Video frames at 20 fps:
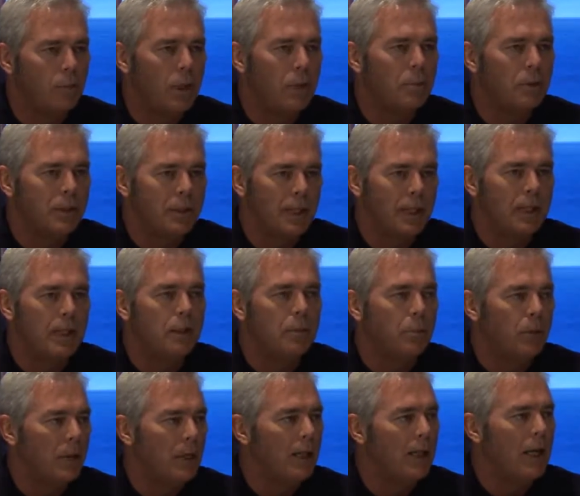people to get in
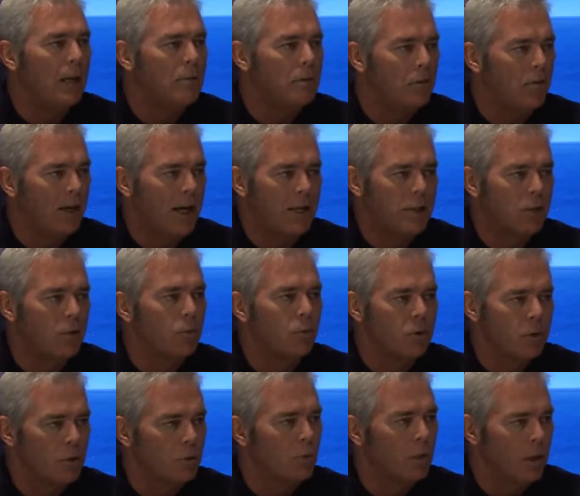and play games faster,
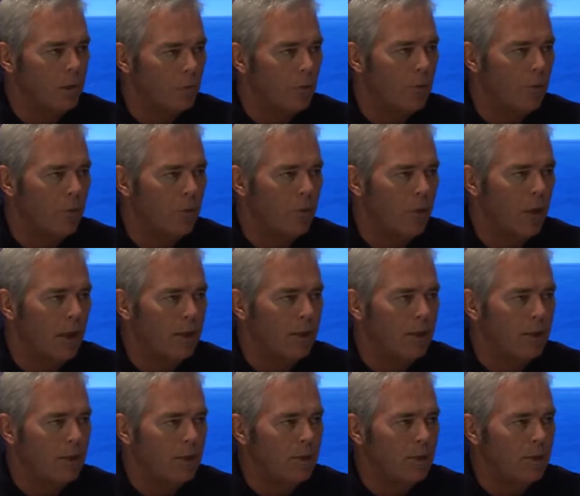which is really what we want.